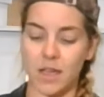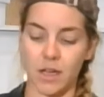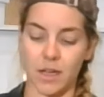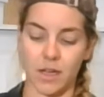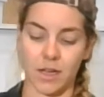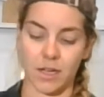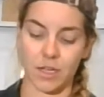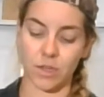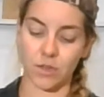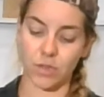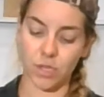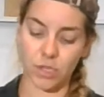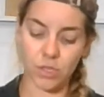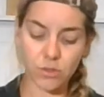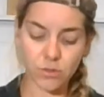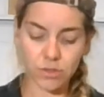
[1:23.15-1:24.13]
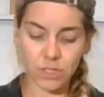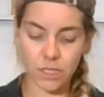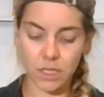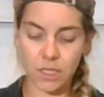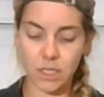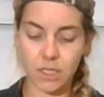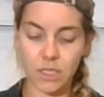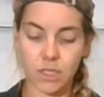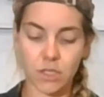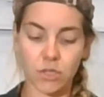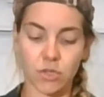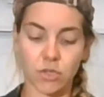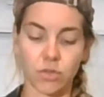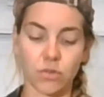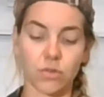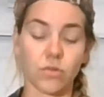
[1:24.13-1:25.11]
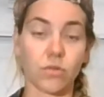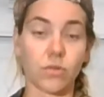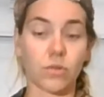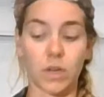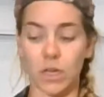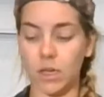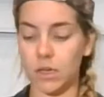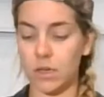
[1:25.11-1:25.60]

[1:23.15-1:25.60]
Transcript: You can use this to,